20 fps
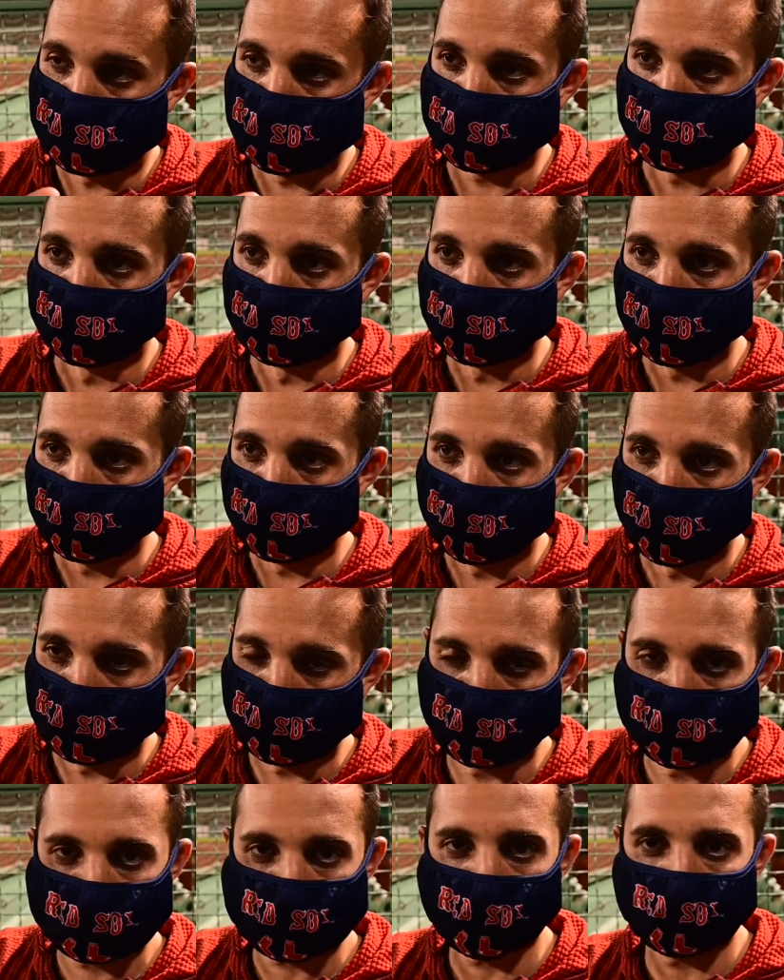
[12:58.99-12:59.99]
truly want
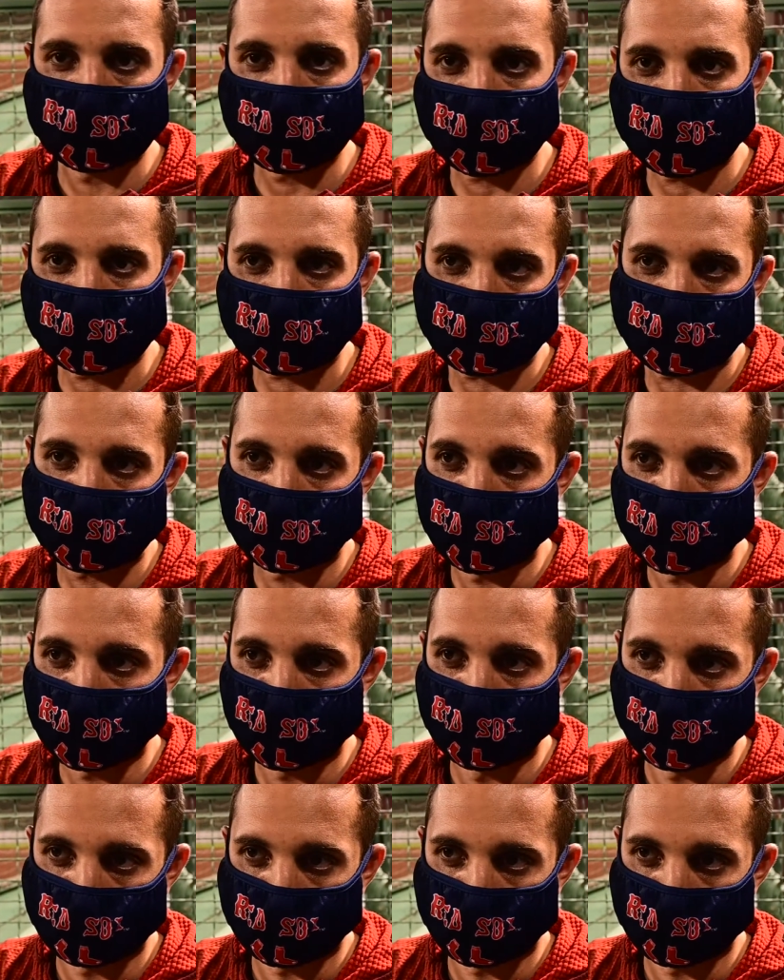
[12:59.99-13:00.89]
your subject to be in the